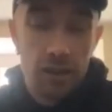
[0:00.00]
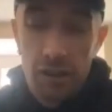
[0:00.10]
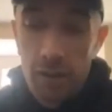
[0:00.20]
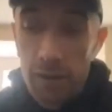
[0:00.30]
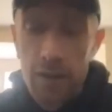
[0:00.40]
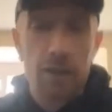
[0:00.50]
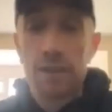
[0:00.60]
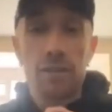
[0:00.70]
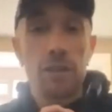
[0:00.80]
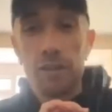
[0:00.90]
And
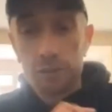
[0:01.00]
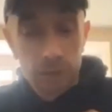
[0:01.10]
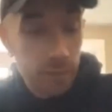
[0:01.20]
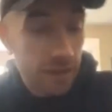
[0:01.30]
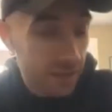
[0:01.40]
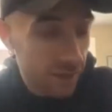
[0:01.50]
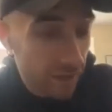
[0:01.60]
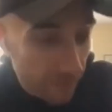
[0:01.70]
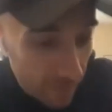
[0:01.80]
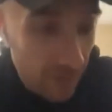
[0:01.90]
that's no disrespect
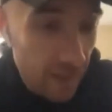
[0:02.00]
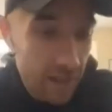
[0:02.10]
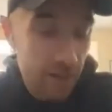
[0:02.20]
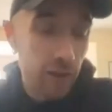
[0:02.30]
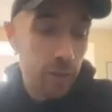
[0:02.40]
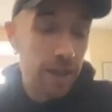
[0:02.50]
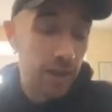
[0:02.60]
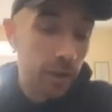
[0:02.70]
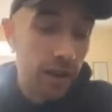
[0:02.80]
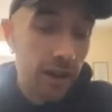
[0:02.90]
to any of those
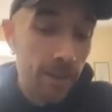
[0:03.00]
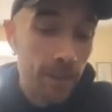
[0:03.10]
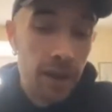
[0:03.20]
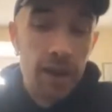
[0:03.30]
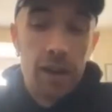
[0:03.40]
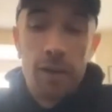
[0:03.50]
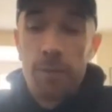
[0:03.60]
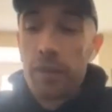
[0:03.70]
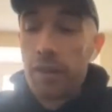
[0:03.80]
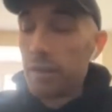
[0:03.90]
bands, but
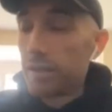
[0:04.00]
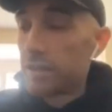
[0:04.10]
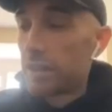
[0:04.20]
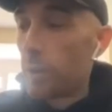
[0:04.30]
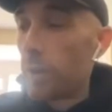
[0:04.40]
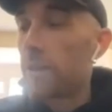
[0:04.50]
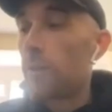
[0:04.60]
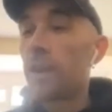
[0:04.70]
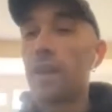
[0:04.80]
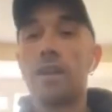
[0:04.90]
so we
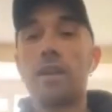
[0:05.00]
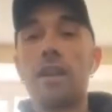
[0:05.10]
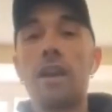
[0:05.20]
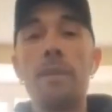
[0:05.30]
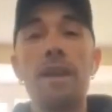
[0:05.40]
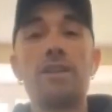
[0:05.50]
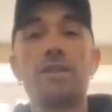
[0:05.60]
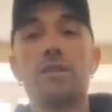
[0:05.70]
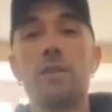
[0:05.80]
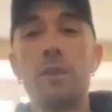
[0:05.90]
kind of like made
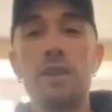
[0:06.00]
sure that